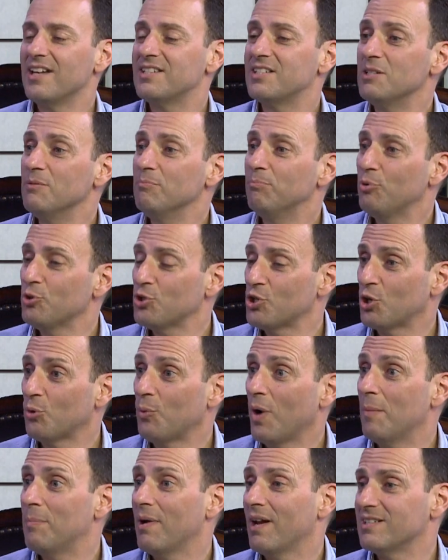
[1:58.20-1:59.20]
I didn't push it
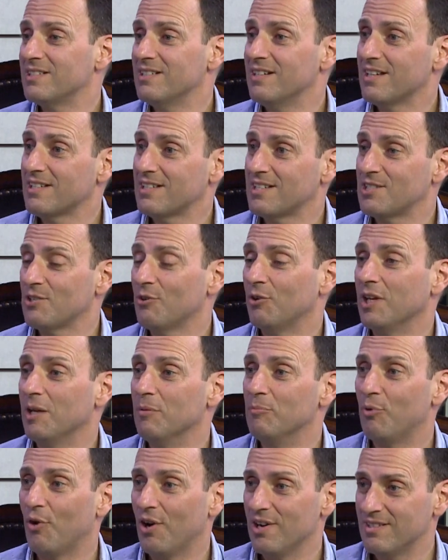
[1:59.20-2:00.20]
away, but I didn't
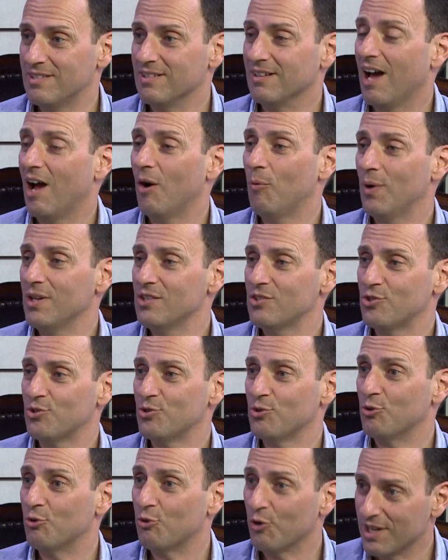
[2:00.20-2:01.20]
necessarily embrace it. I went
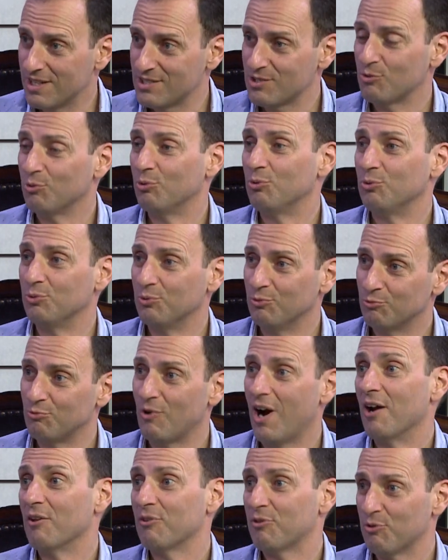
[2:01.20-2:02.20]
to Greek school
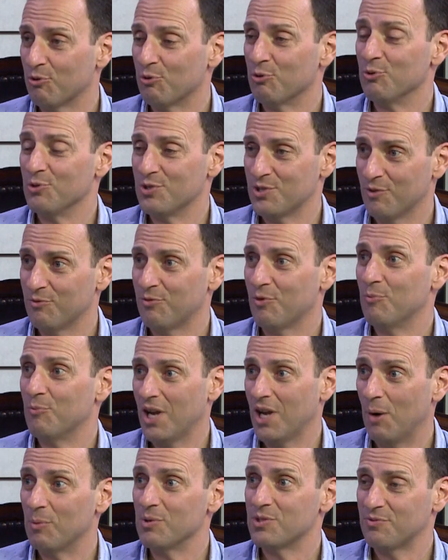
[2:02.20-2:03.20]
right through. So
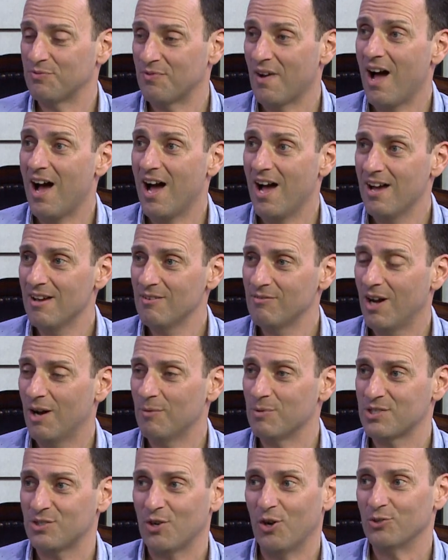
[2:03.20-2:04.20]
when I was 5,
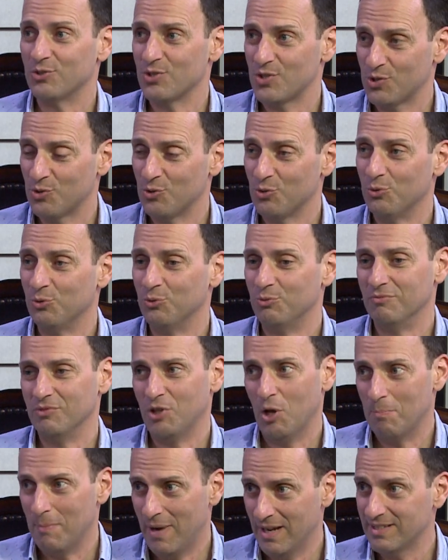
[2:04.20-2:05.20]
I was going to school,
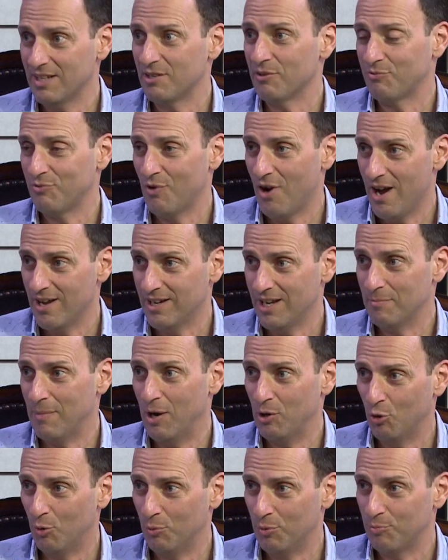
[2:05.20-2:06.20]
Monday to Friday at
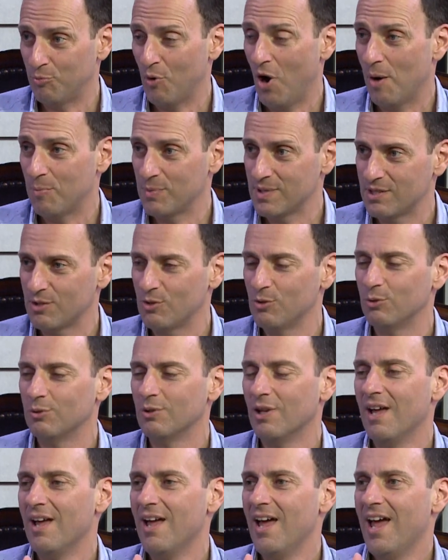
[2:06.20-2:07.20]
my normal primary school,
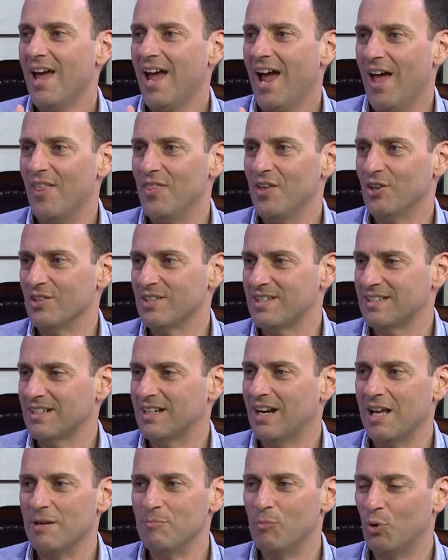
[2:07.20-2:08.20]
and then on
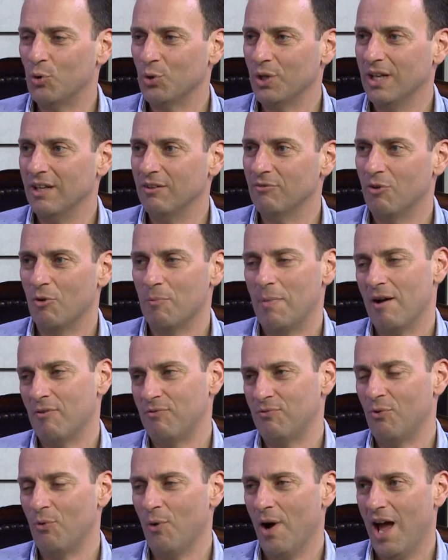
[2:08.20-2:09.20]
Saturday morning for
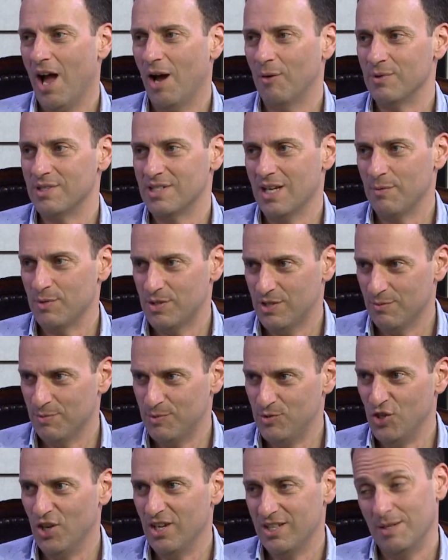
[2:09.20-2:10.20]
about 4 hours, I was
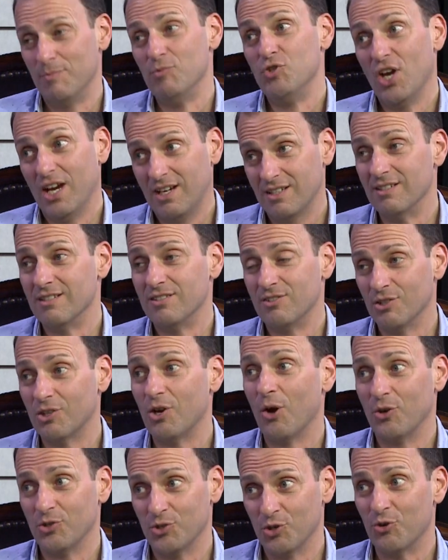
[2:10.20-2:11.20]
subjected to
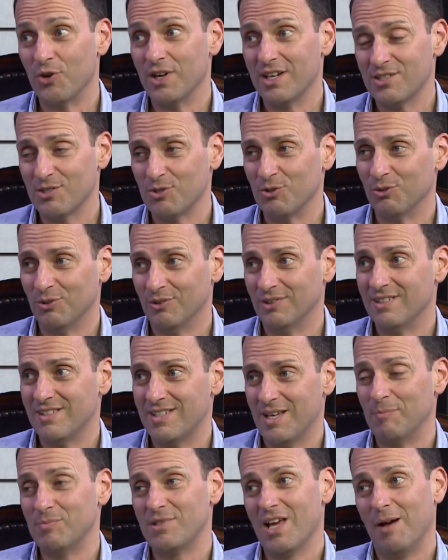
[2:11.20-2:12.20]
going to Greek school, and
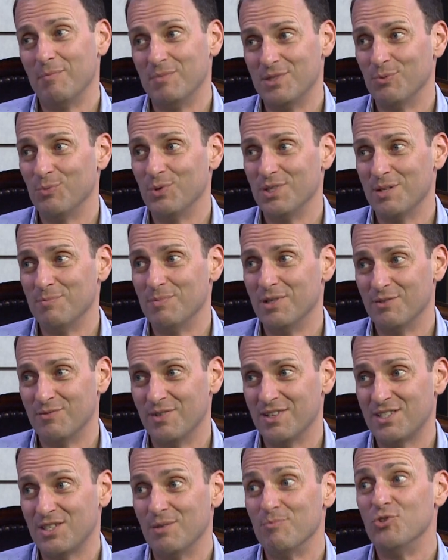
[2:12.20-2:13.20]
sometimes it was a bit
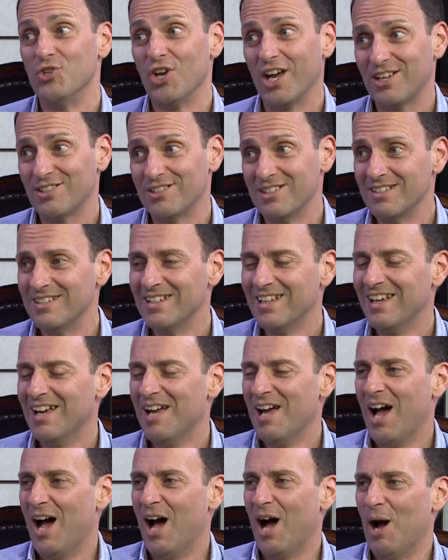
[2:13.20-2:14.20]
of a subjected,
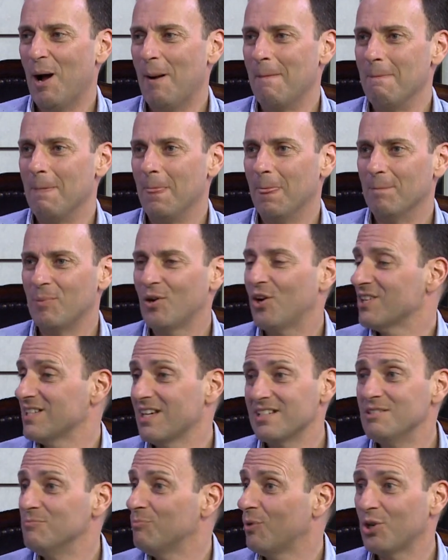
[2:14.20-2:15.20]

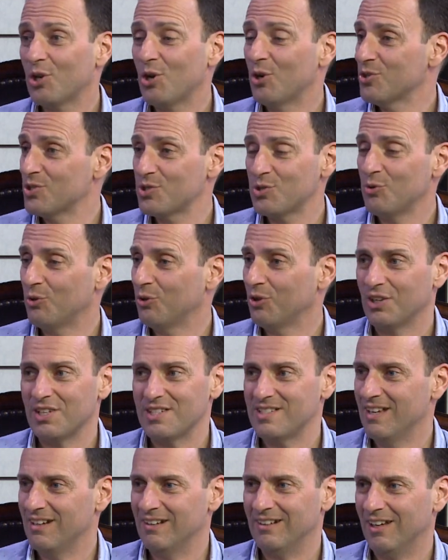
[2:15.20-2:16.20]
because I didn't want to go to school on
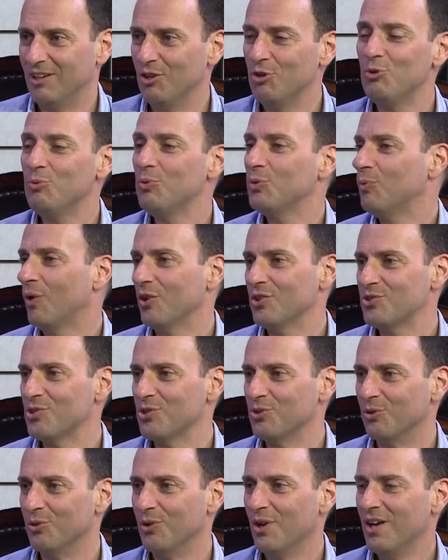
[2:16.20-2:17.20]
a Saturday. Who would want to?